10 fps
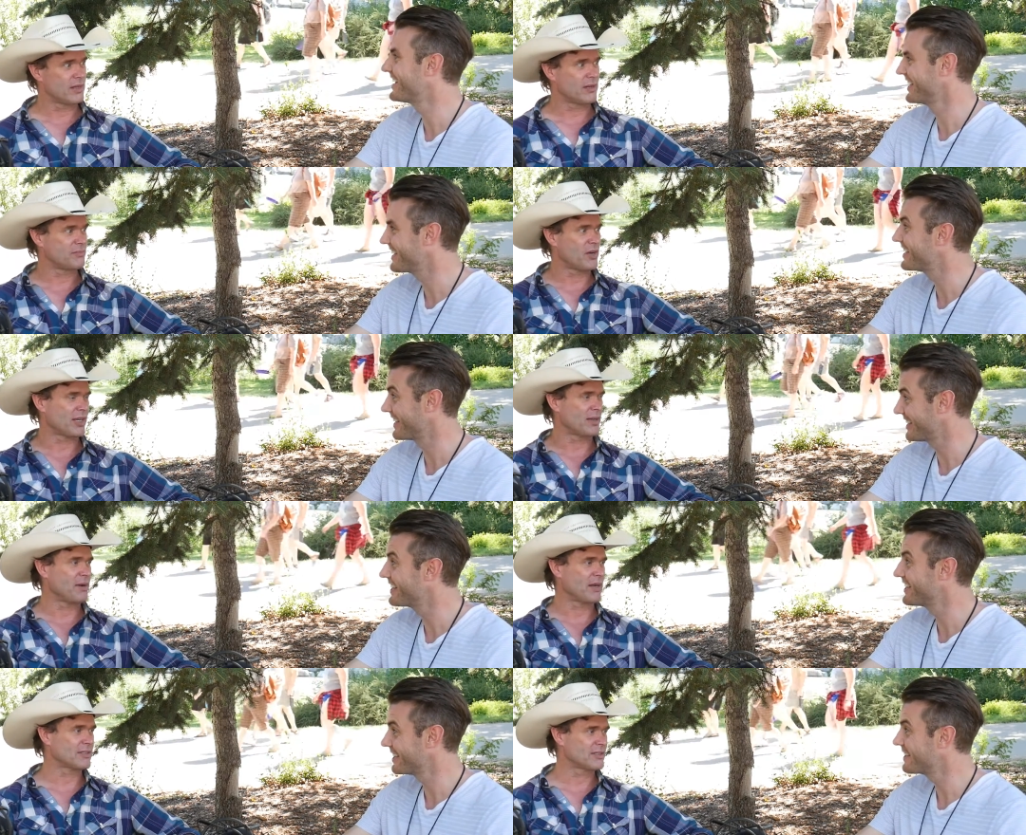Speaker 1: uh, hockey
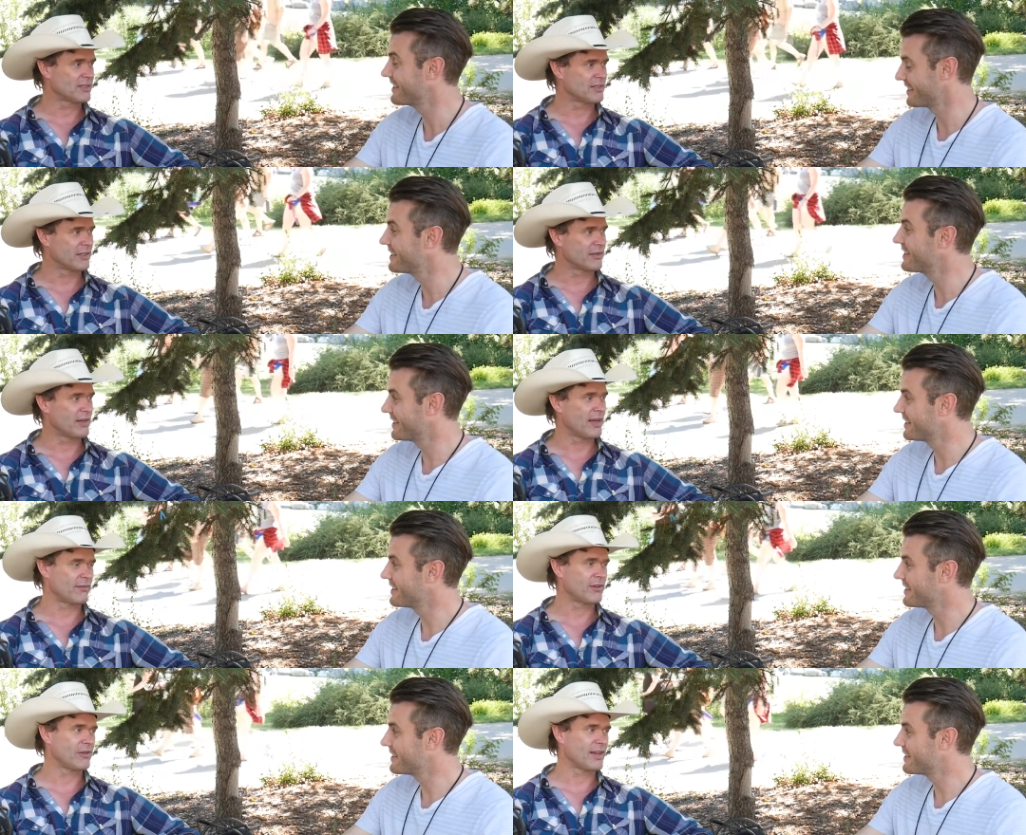pucks. I have
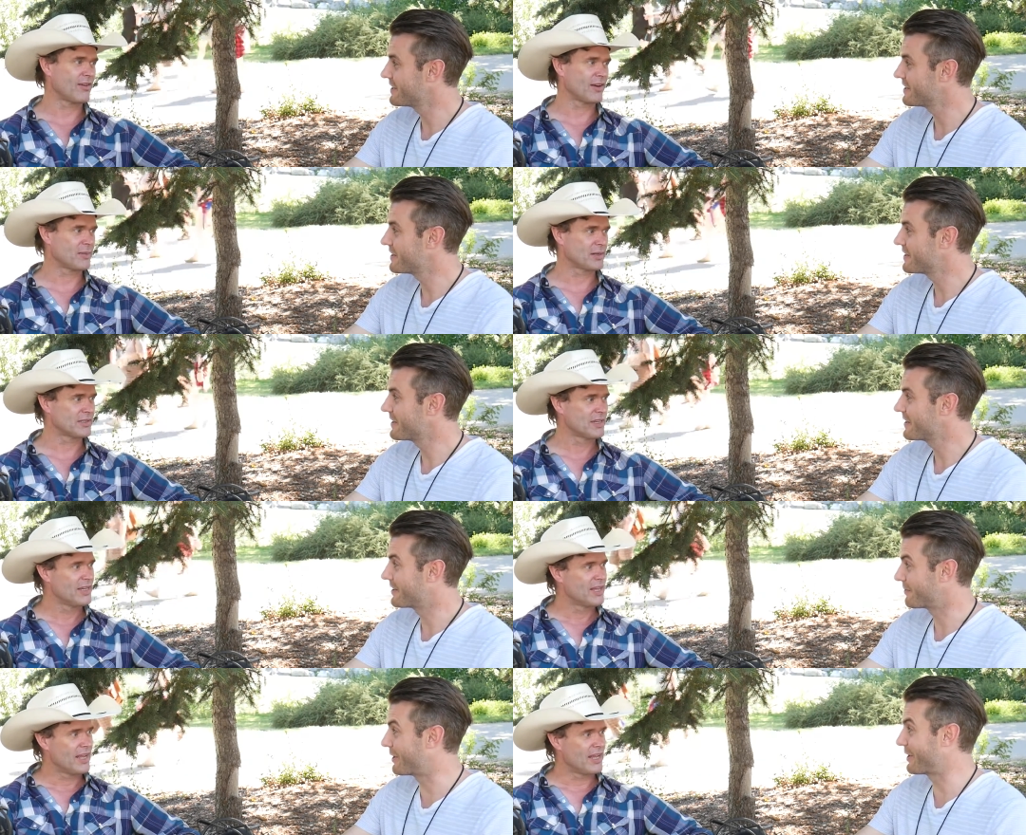literally have hockey pucks.
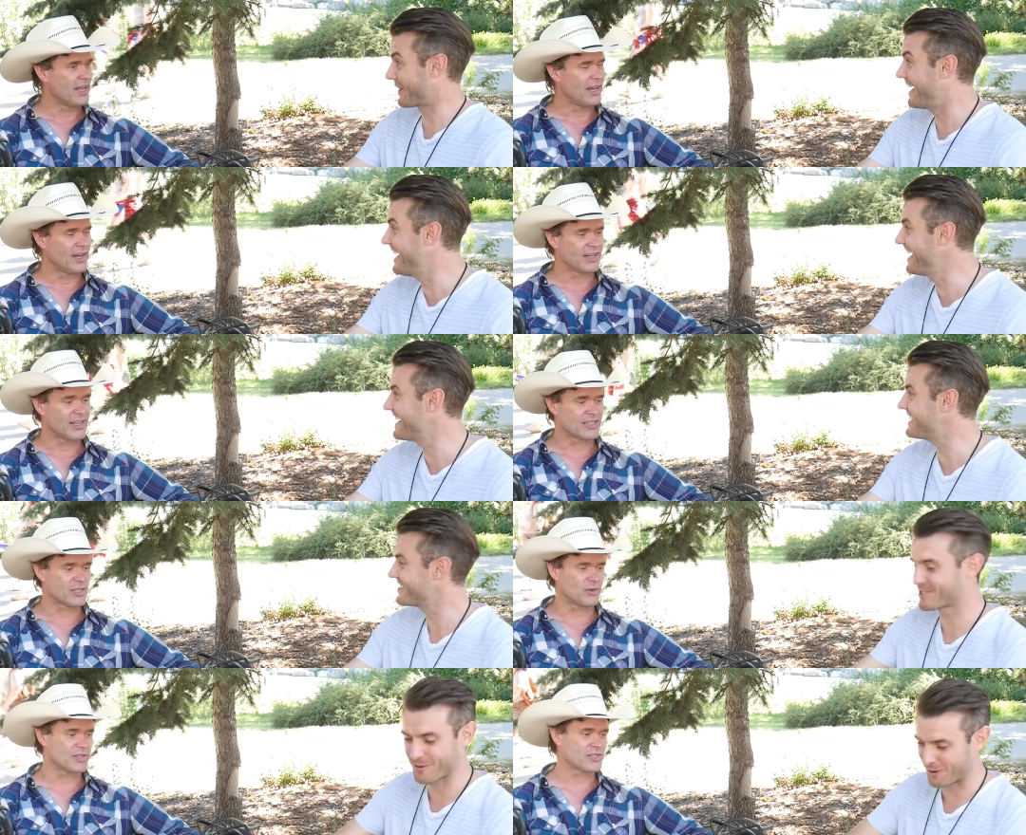Really? And so
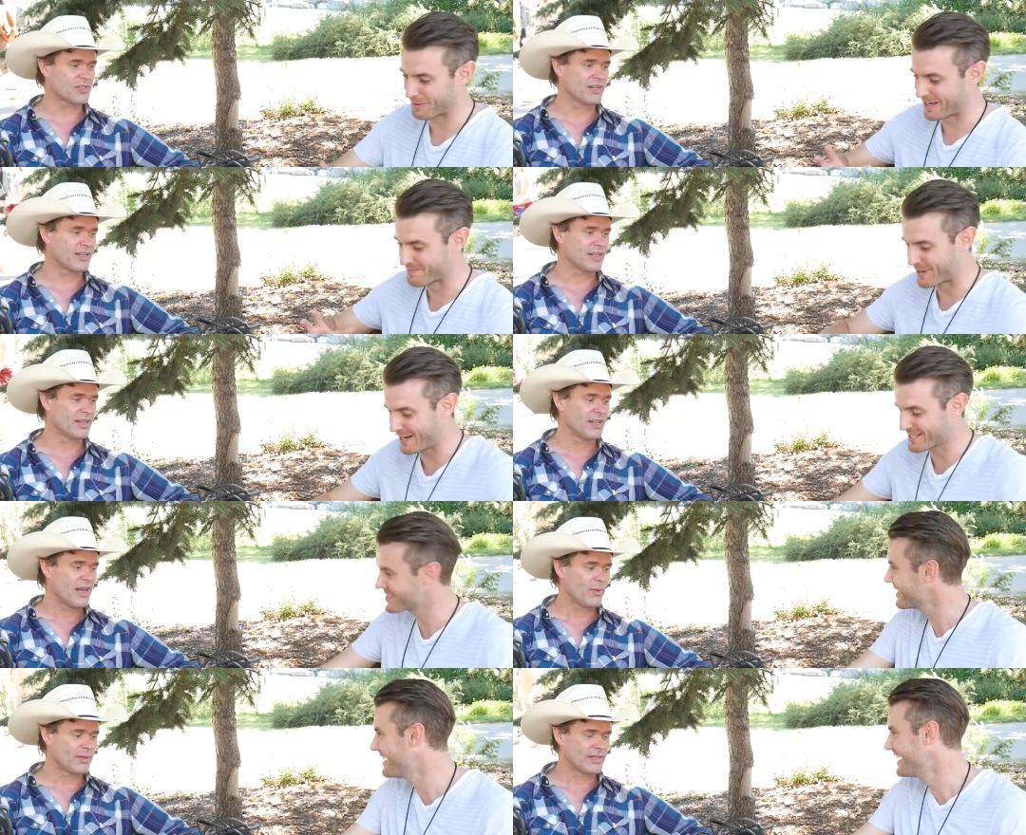we just turned, pucks?
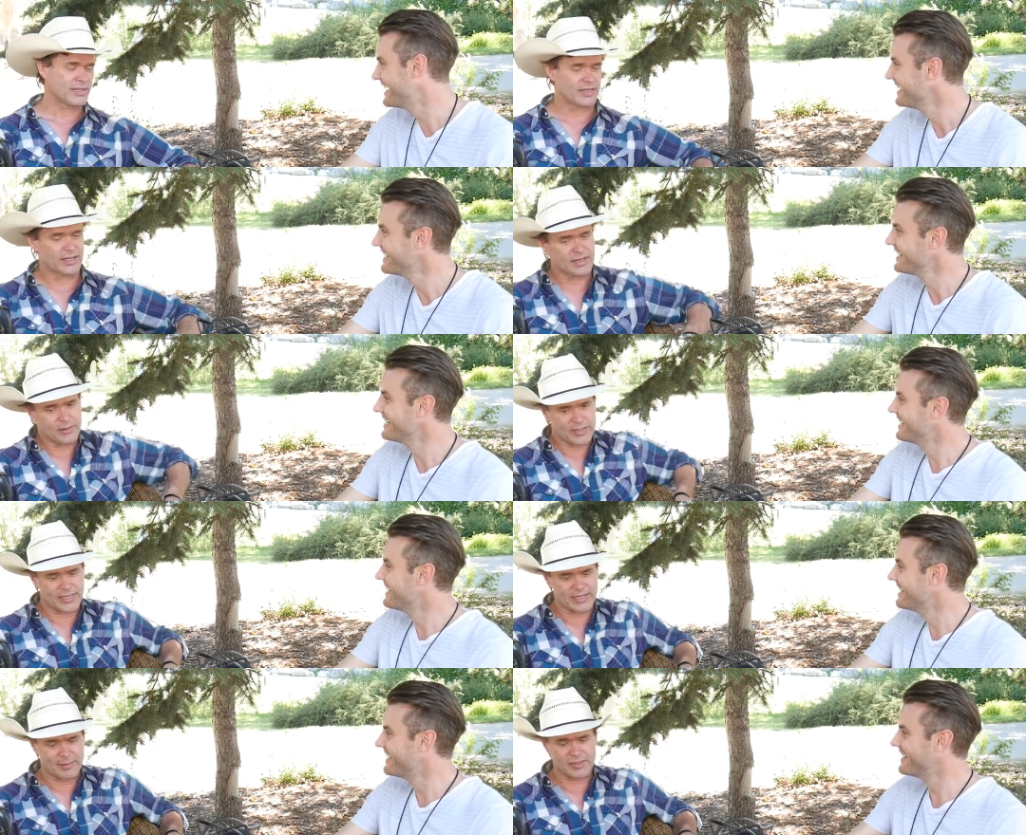We did it in we did
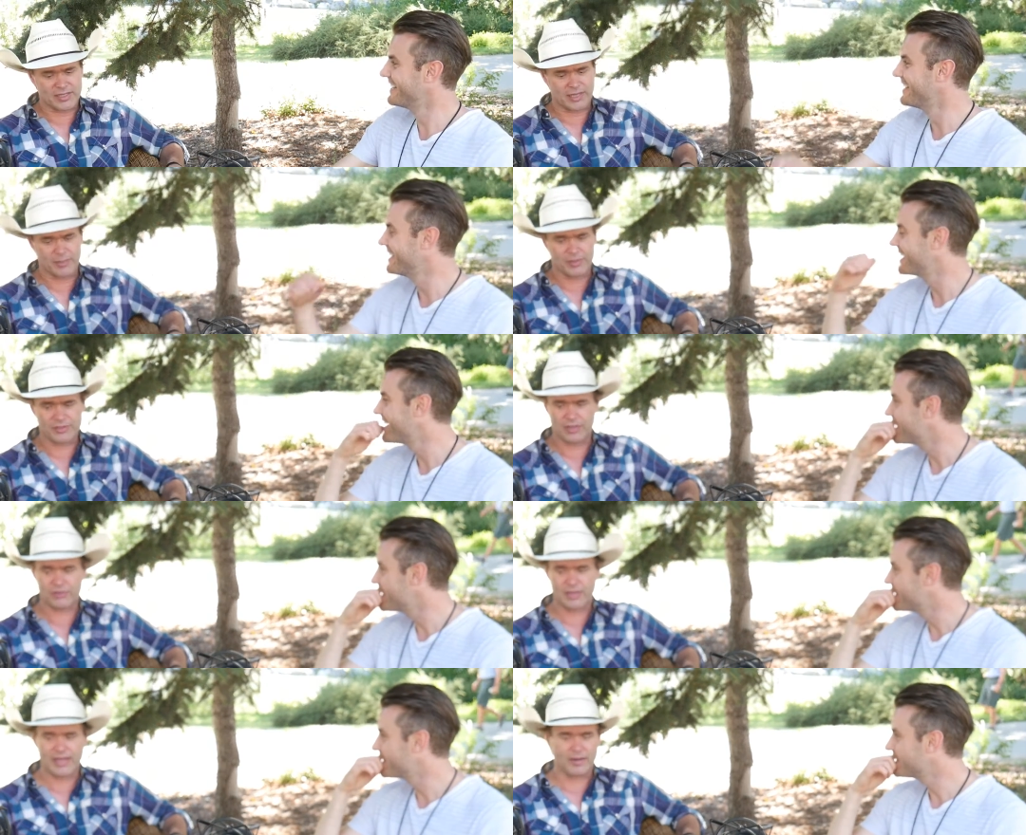it in Edmonton a couple years ago.
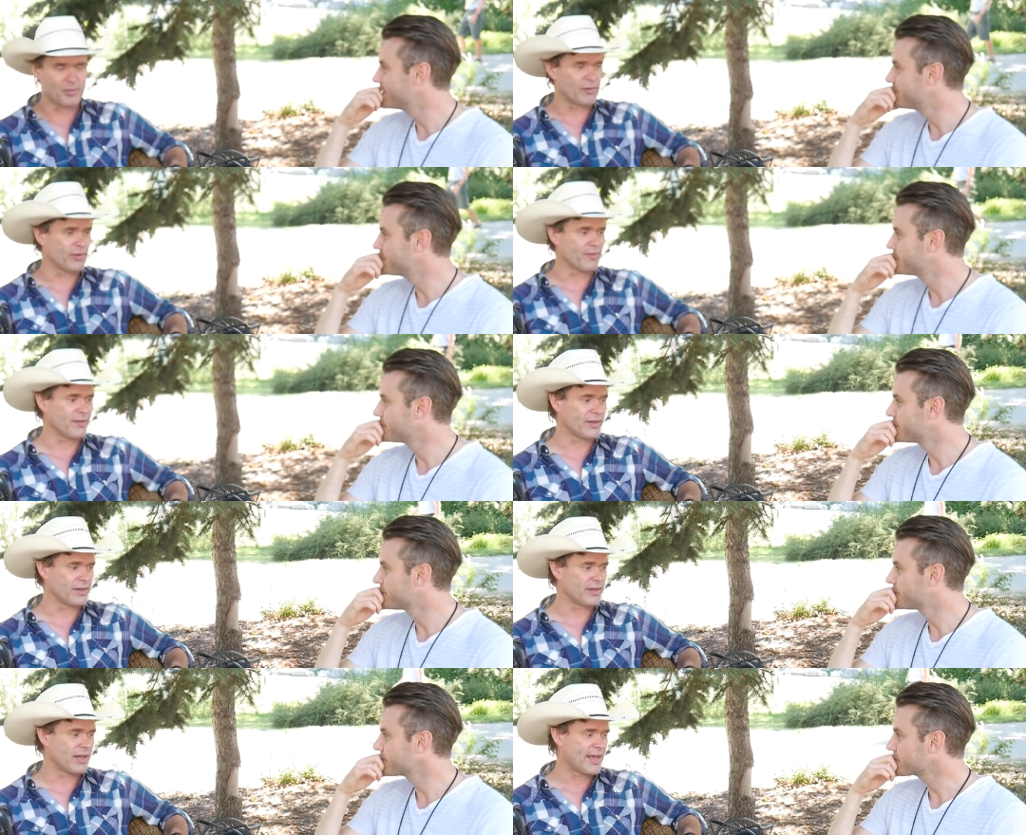It ended up being really fun.
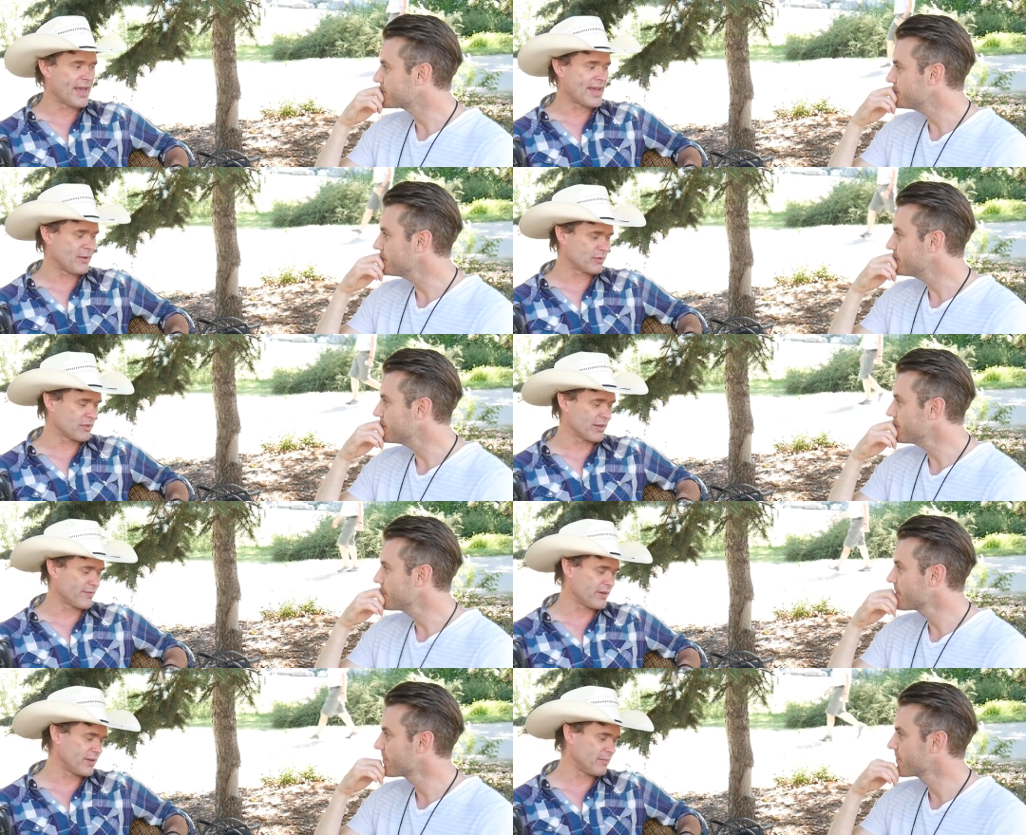A, it was a lot of
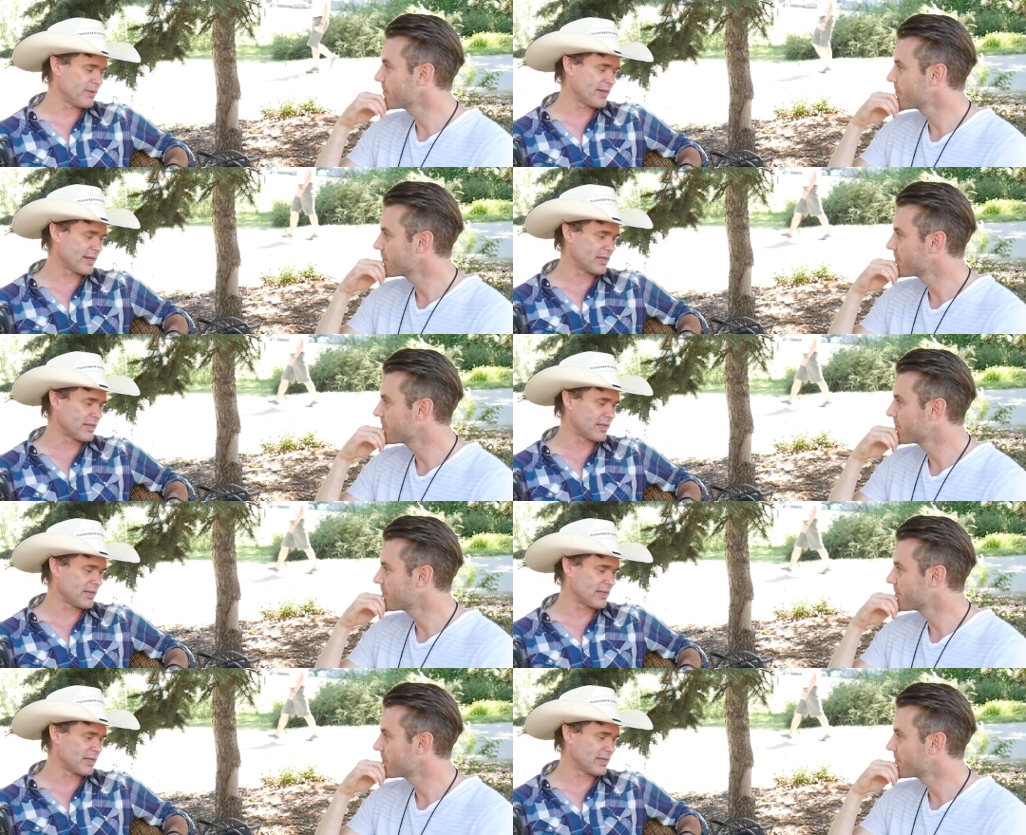fun, and B, I